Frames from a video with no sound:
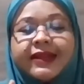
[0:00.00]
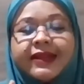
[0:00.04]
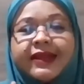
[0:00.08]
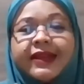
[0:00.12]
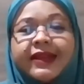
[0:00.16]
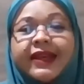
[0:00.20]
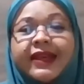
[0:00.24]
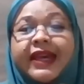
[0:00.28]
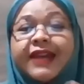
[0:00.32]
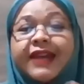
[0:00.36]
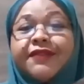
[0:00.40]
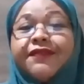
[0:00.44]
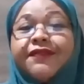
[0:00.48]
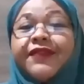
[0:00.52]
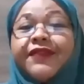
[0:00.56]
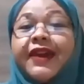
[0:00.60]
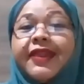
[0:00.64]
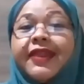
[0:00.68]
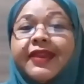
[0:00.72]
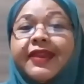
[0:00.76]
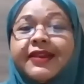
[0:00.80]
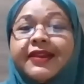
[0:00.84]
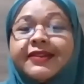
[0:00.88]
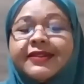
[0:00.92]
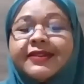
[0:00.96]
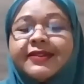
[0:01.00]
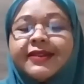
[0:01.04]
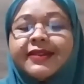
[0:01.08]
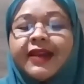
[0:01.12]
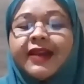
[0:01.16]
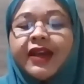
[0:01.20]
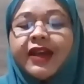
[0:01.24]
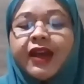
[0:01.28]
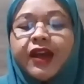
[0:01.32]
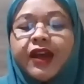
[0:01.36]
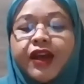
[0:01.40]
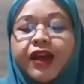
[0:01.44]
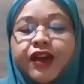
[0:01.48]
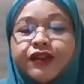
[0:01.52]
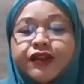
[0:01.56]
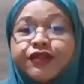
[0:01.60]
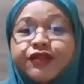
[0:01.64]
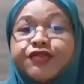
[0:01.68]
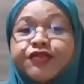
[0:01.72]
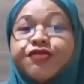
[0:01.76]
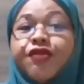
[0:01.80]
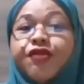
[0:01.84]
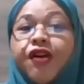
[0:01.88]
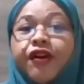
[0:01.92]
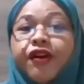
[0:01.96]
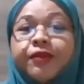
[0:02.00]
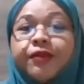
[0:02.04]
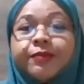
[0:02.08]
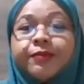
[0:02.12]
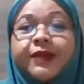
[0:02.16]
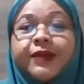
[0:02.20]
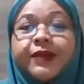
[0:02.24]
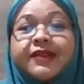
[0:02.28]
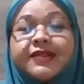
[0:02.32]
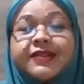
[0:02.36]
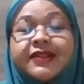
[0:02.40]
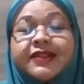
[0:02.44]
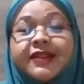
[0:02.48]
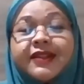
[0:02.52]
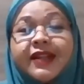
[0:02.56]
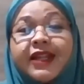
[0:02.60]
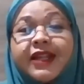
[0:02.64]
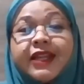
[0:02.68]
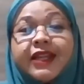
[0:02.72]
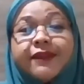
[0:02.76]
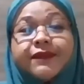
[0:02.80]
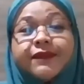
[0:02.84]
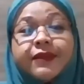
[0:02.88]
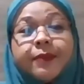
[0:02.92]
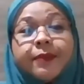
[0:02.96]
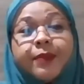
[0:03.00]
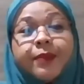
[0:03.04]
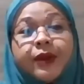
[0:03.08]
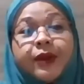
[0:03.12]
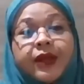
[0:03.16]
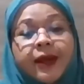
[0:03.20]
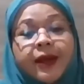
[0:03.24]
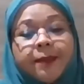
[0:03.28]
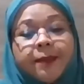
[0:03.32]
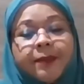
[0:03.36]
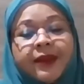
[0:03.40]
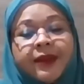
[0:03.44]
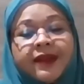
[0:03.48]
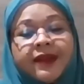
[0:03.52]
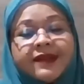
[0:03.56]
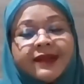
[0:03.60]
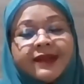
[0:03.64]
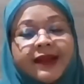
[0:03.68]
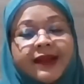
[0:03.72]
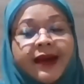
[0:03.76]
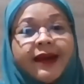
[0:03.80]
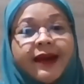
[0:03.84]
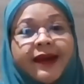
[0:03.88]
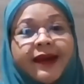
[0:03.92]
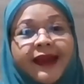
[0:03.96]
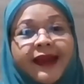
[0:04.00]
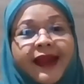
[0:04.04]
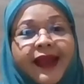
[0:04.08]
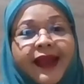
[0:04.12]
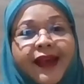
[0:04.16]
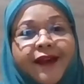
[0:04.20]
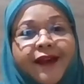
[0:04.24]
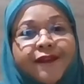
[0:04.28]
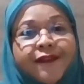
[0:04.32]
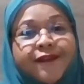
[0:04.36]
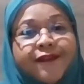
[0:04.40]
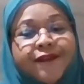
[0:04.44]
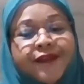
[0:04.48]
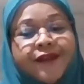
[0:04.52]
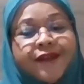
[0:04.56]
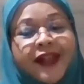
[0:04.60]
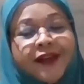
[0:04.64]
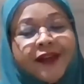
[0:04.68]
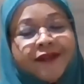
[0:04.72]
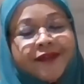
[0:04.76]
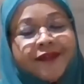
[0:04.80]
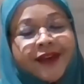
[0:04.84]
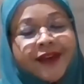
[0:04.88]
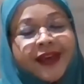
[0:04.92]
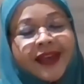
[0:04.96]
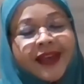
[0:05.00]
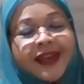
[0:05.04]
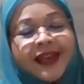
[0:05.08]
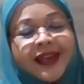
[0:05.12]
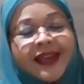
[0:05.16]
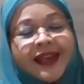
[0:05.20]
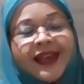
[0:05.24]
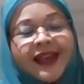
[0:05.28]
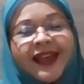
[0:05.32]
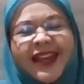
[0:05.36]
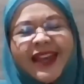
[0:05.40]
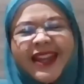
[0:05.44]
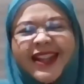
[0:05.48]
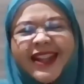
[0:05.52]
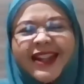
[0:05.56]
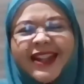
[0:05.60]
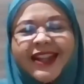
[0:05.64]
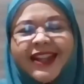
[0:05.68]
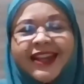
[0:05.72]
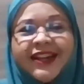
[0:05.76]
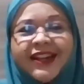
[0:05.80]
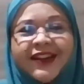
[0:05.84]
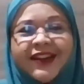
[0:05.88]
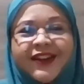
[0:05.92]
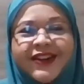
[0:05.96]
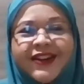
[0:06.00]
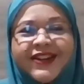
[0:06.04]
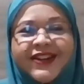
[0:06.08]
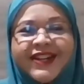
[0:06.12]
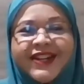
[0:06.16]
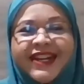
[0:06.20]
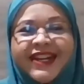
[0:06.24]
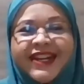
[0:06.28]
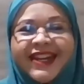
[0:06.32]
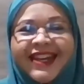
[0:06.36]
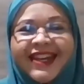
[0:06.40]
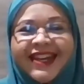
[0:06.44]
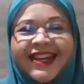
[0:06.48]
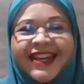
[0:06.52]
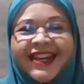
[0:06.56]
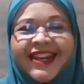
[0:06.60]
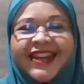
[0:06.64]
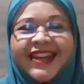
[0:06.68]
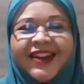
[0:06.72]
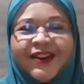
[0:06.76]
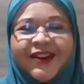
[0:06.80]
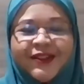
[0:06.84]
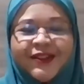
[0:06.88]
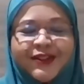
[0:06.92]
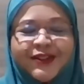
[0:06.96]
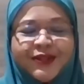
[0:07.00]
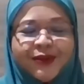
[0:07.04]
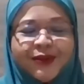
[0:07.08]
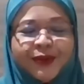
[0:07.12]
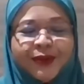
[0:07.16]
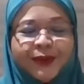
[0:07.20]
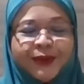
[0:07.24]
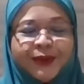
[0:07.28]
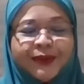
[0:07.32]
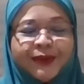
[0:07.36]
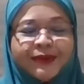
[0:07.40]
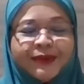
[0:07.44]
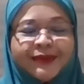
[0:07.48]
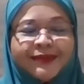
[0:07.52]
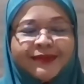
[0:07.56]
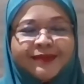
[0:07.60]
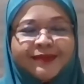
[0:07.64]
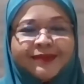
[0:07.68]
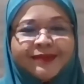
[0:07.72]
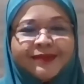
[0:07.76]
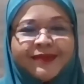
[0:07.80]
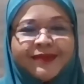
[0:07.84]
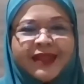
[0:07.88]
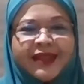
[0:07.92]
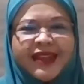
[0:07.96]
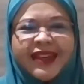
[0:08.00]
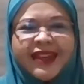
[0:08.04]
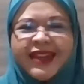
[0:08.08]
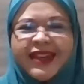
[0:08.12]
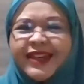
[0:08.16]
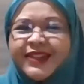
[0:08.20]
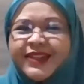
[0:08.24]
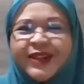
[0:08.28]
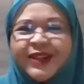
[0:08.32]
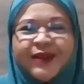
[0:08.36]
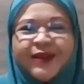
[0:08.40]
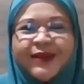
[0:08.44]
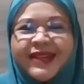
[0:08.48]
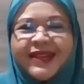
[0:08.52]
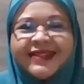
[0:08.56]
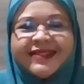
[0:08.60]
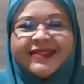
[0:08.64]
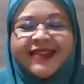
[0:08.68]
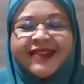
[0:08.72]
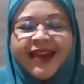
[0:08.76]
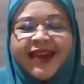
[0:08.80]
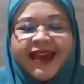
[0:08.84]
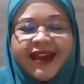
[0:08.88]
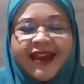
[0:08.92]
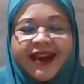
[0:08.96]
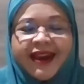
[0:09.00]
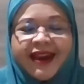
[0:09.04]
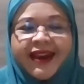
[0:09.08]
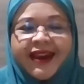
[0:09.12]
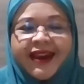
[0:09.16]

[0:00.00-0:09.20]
in feathers, strong because it can lift the bird up in the sky, fluffy and lingered in our soul. It's always there,